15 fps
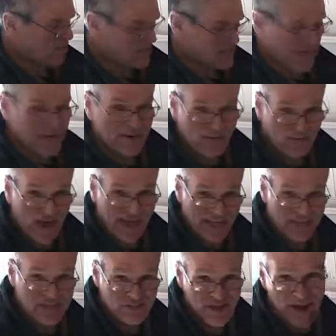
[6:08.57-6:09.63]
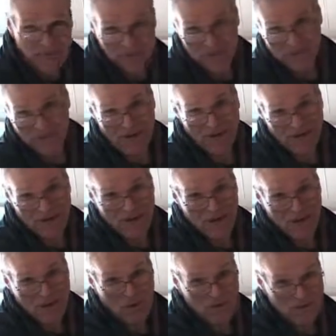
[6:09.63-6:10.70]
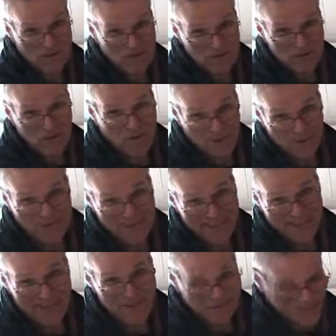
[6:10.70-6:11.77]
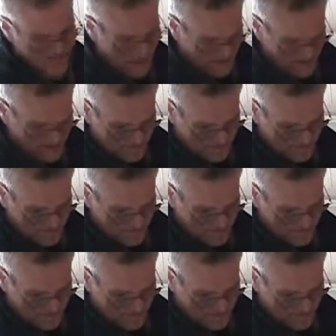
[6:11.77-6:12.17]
tend to find as scrappers, right? We're not going to the store and buying the new stuff.